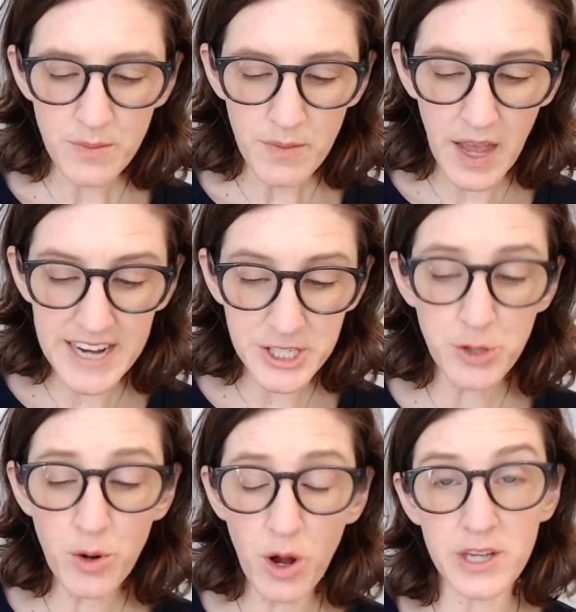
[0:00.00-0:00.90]
I
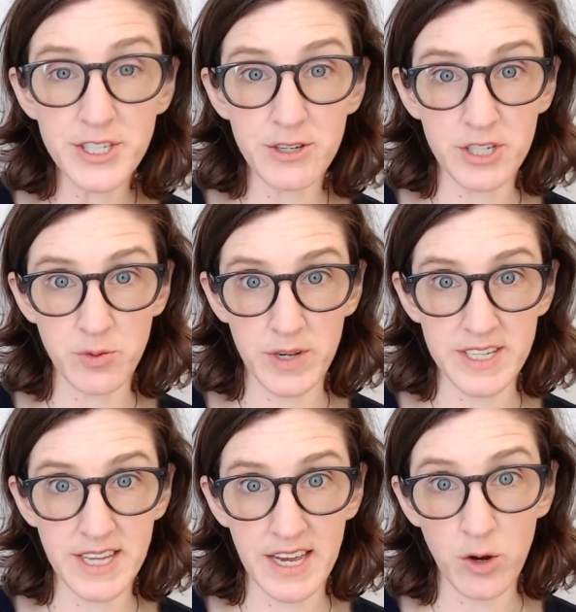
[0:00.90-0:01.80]
do also just want to
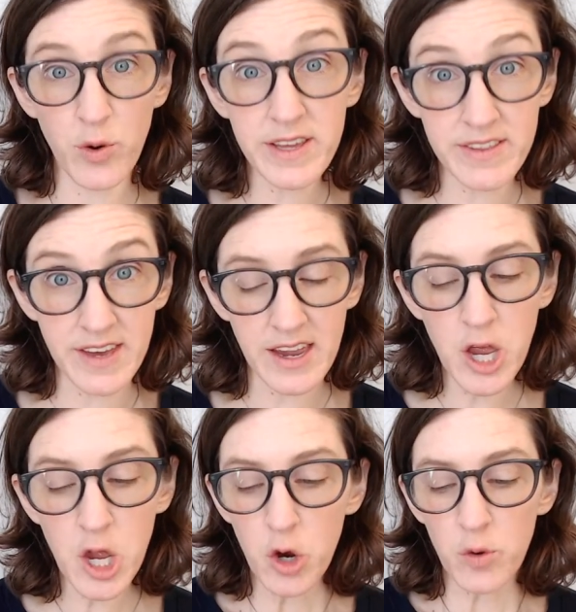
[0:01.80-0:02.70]
say a quick thing,
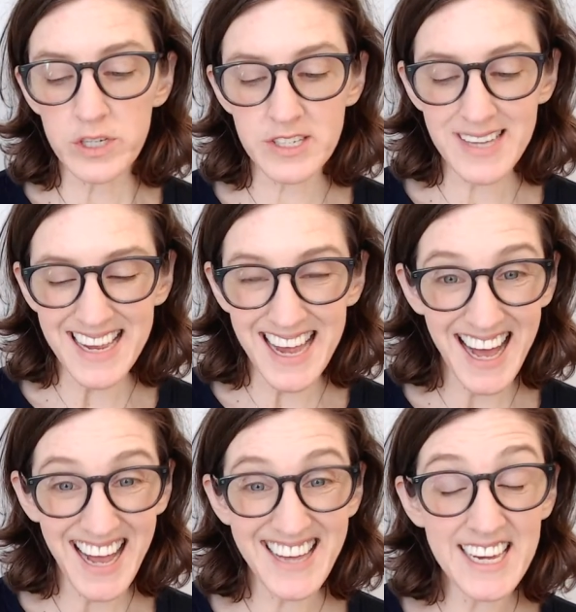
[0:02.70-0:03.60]
which is I
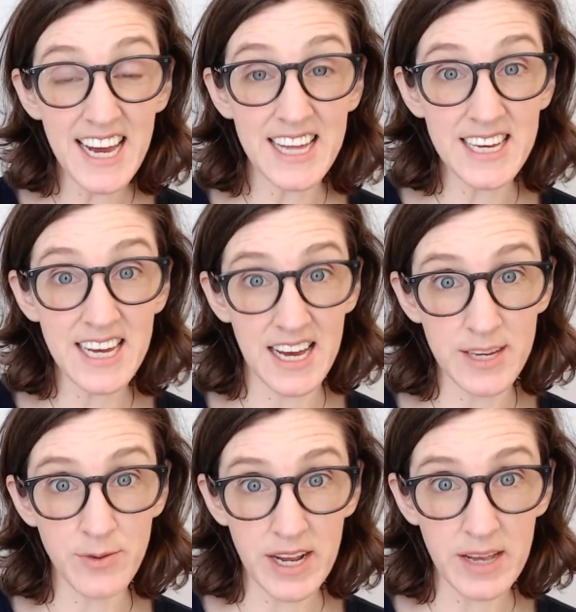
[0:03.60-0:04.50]
highly, highly, highly
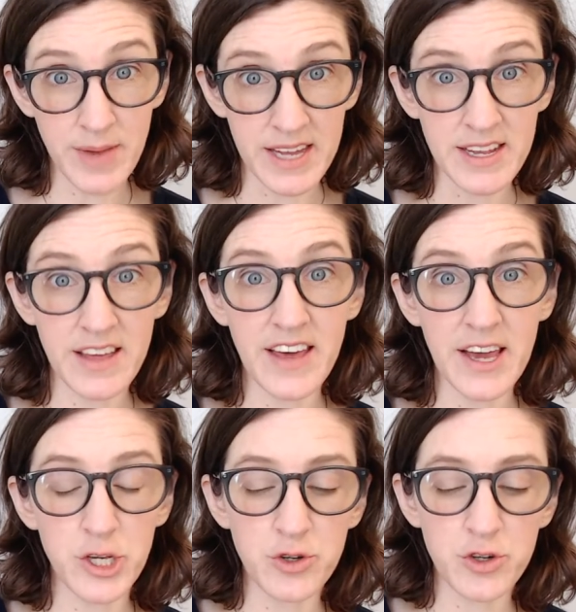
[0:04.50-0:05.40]
recommend
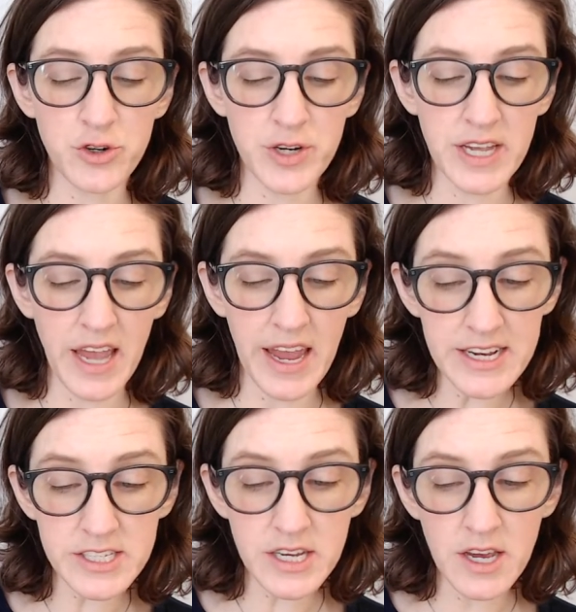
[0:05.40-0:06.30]
that you
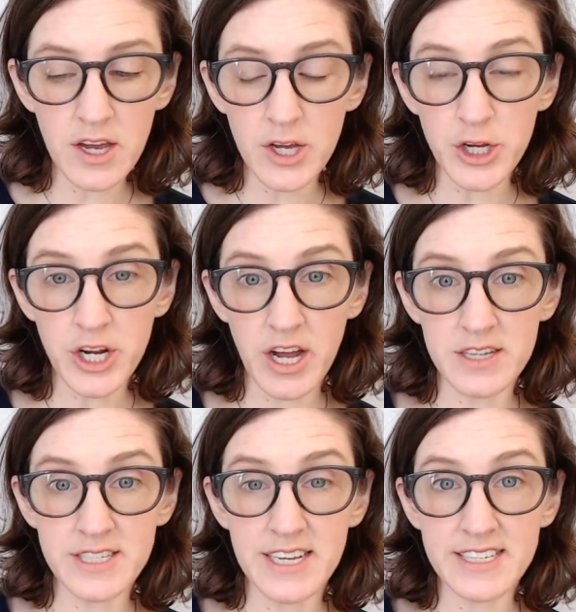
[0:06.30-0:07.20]
create your
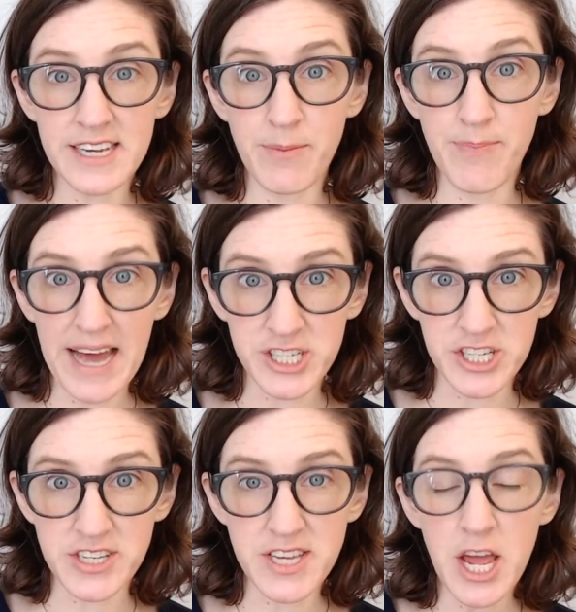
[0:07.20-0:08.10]
content in
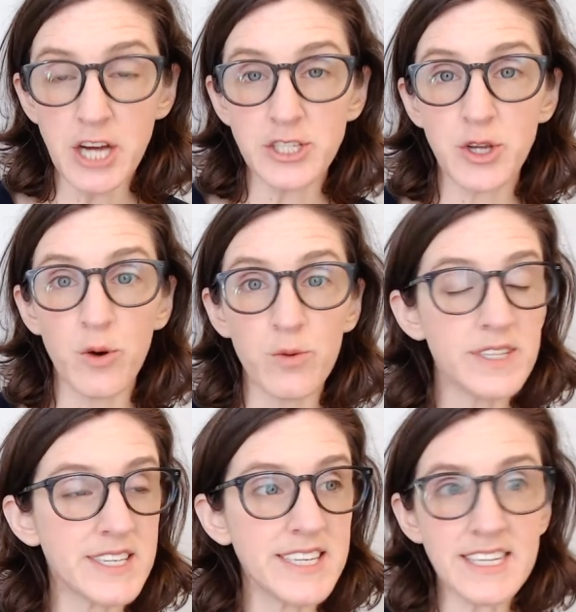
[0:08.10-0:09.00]
batches. So
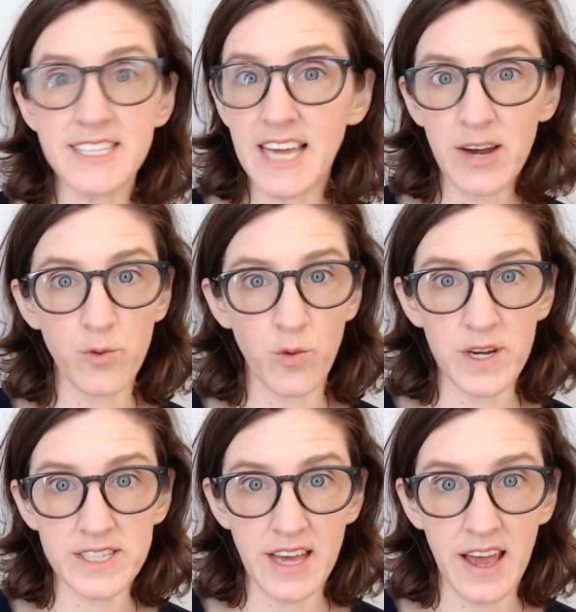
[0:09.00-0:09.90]
sit down
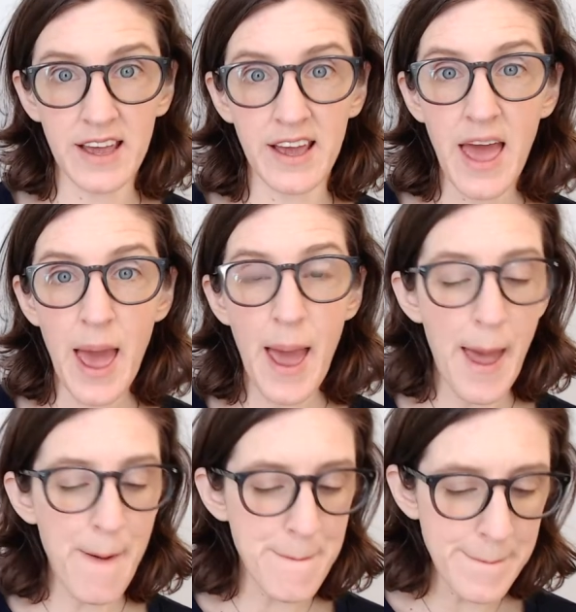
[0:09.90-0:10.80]
one day
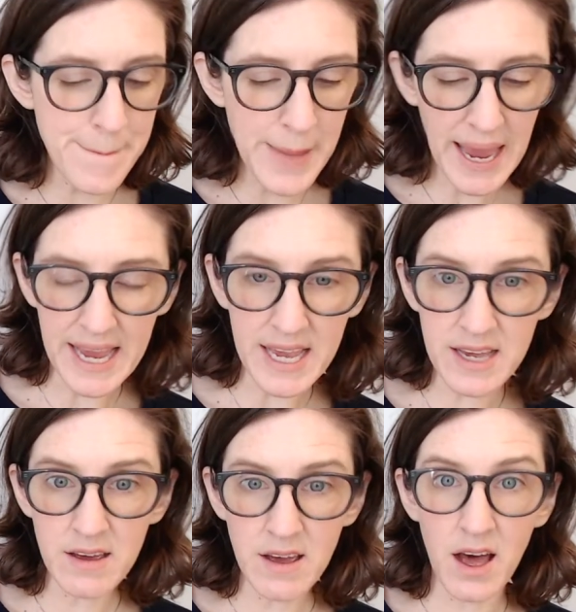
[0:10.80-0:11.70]
and
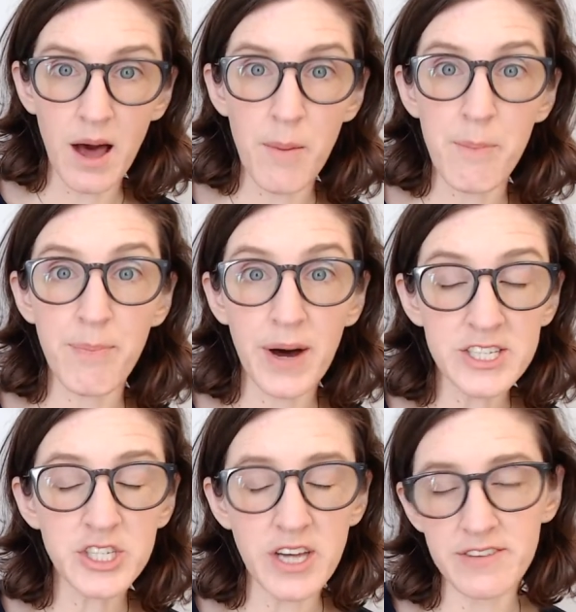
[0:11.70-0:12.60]
make a
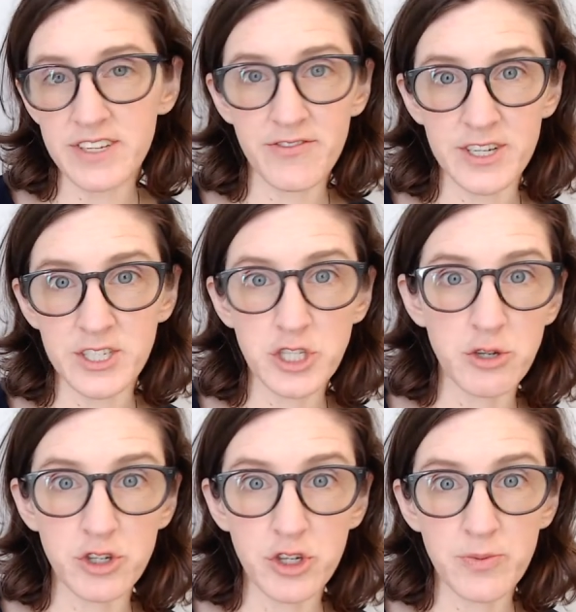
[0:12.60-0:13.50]
bunch of different
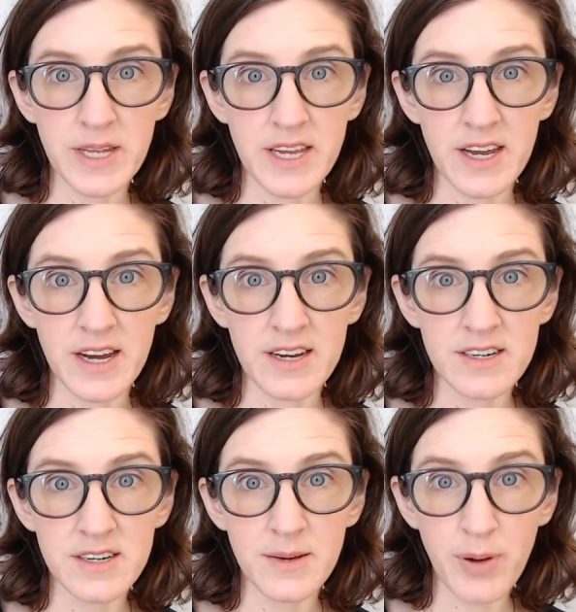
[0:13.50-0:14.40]
social media
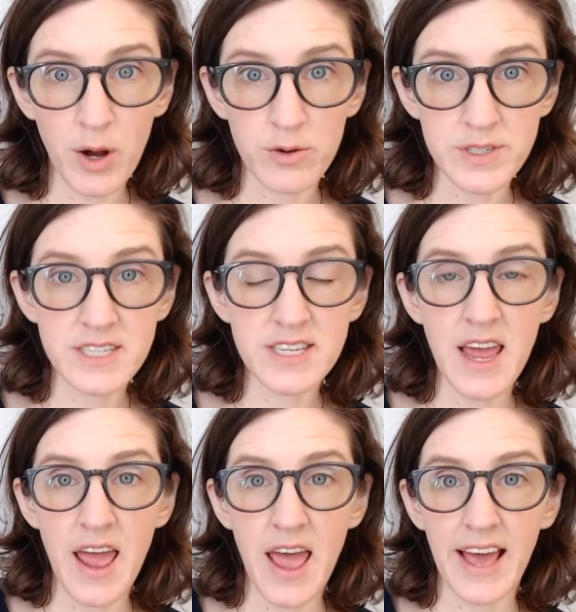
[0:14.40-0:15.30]
posts
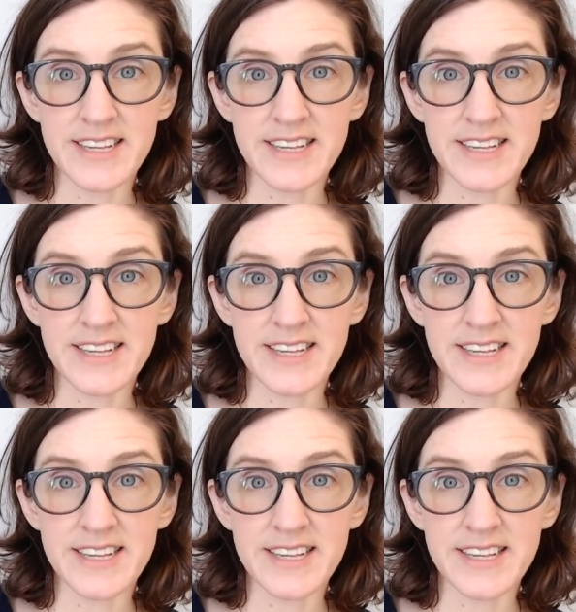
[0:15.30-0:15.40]
and